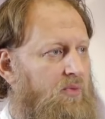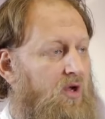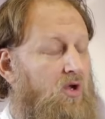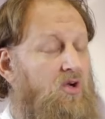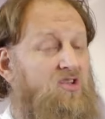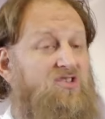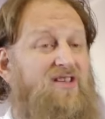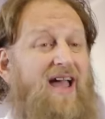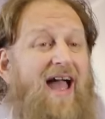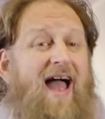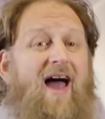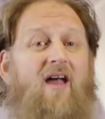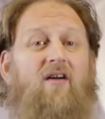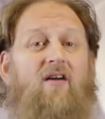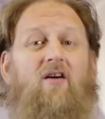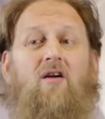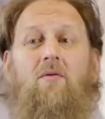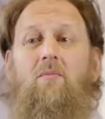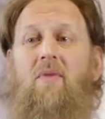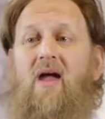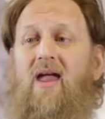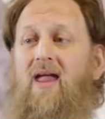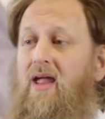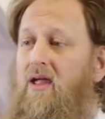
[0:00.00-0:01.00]
Because
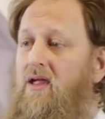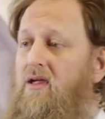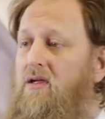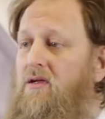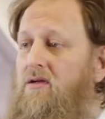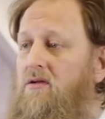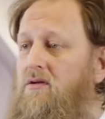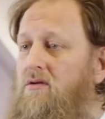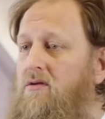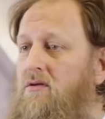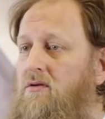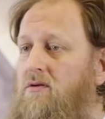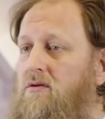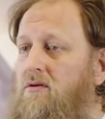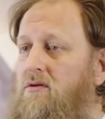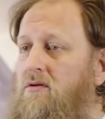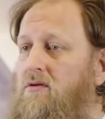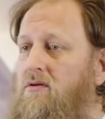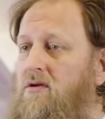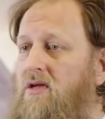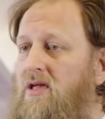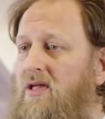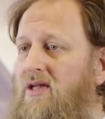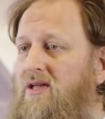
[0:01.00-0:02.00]
Aramaic
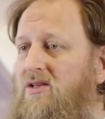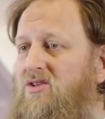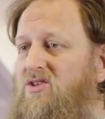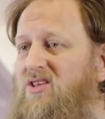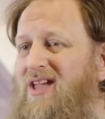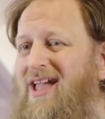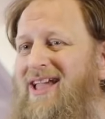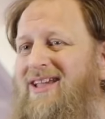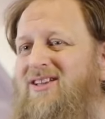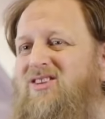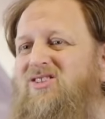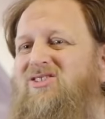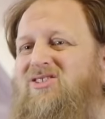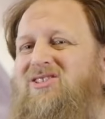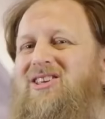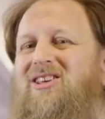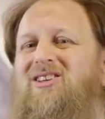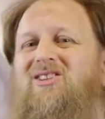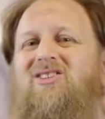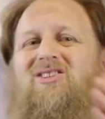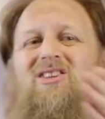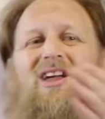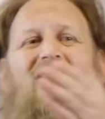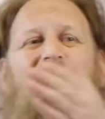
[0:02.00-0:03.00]
is a
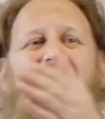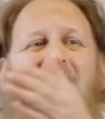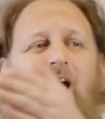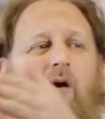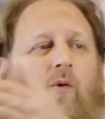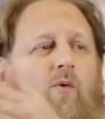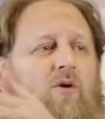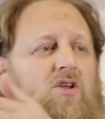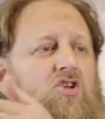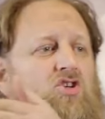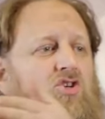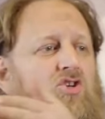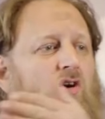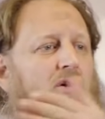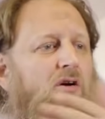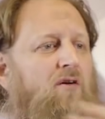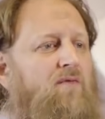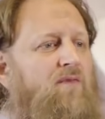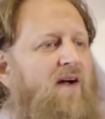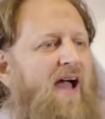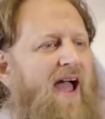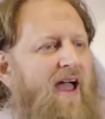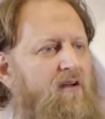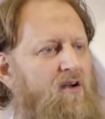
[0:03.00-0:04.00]
sister language
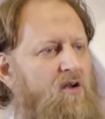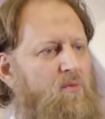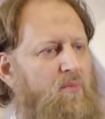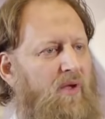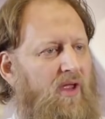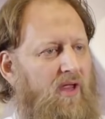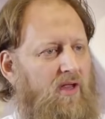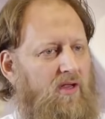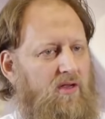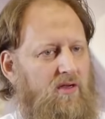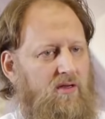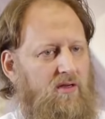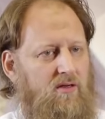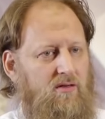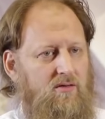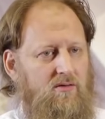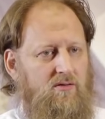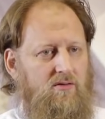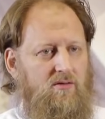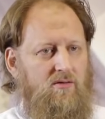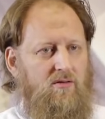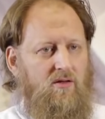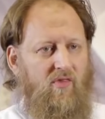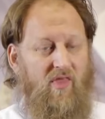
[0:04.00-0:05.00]
of Arabic.
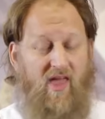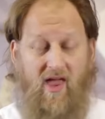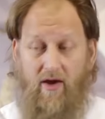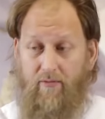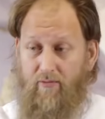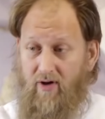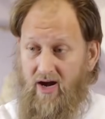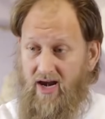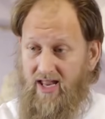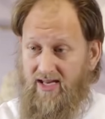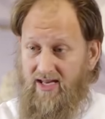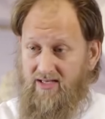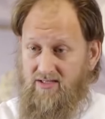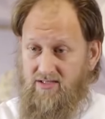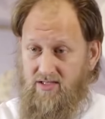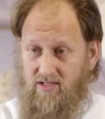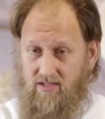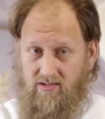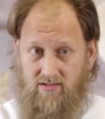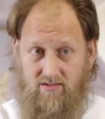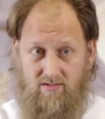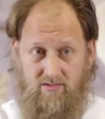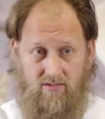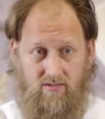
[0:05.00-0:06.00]
They're
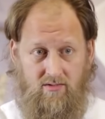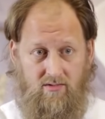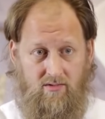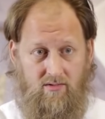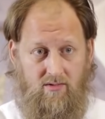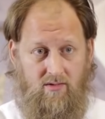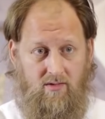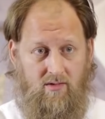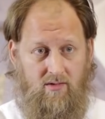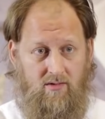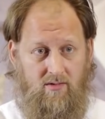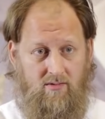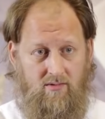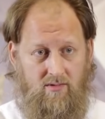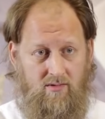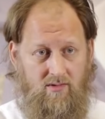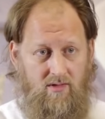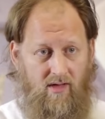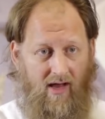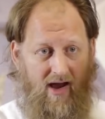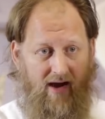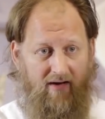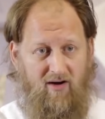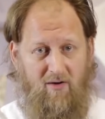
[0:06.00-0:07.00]
related.
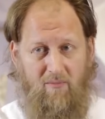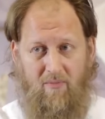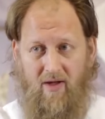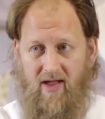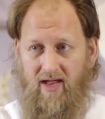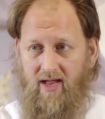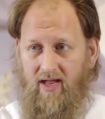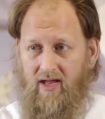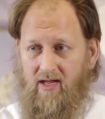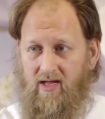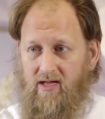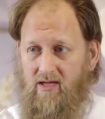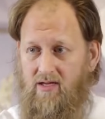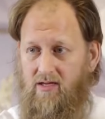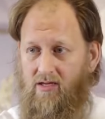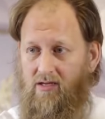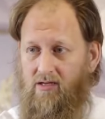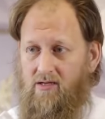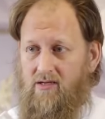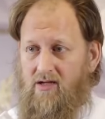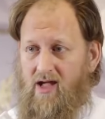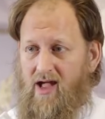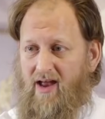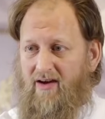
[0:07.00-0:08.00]
Aramaic,
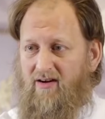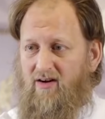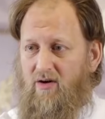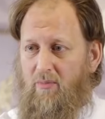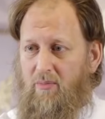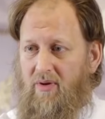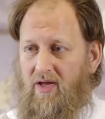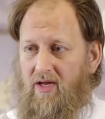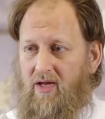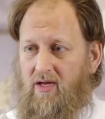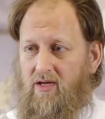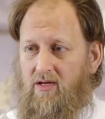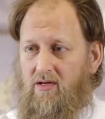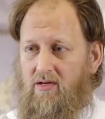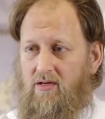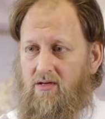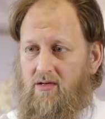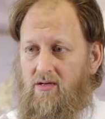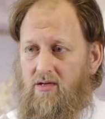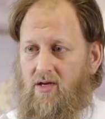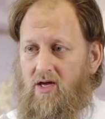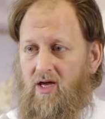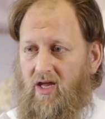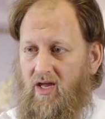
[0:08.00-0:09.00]
Arabic,
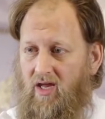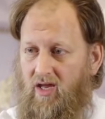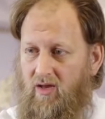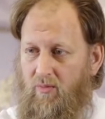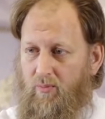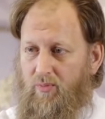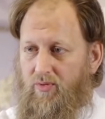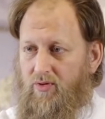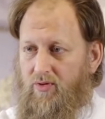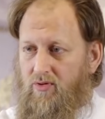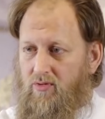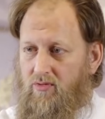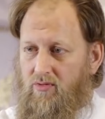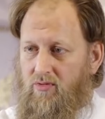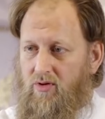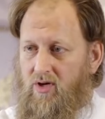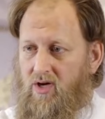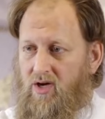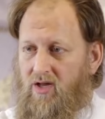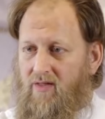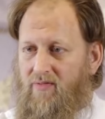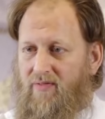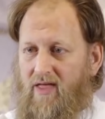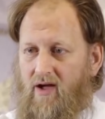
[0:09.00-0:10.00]
Hebrew,
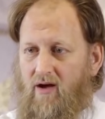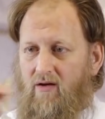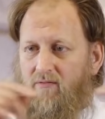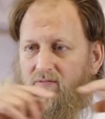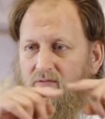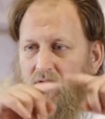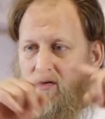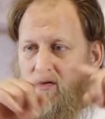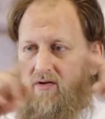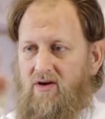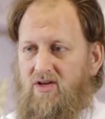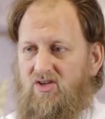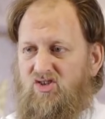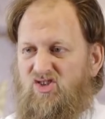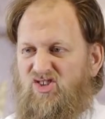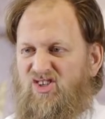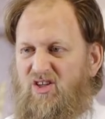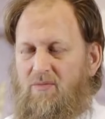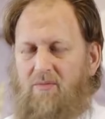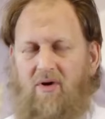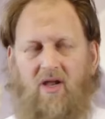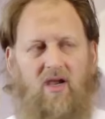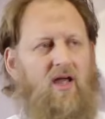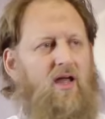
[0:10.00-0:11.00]
they are very
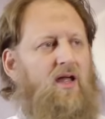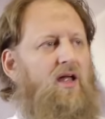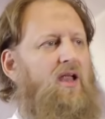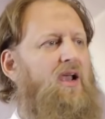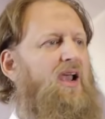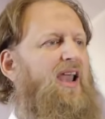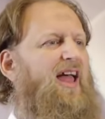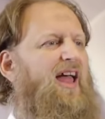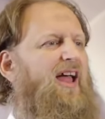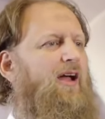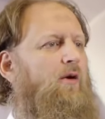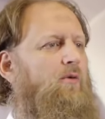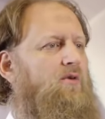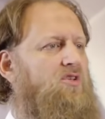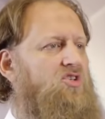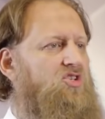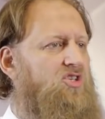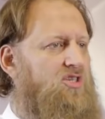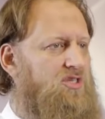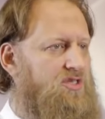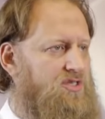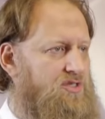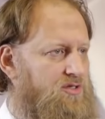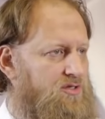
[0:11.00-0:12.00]
similar
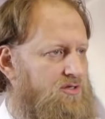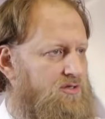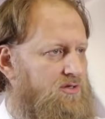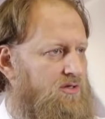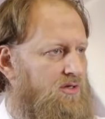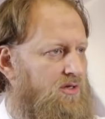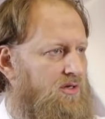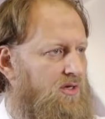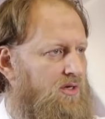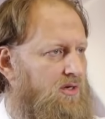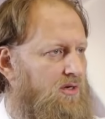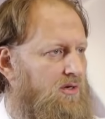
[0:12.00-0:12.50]
languages.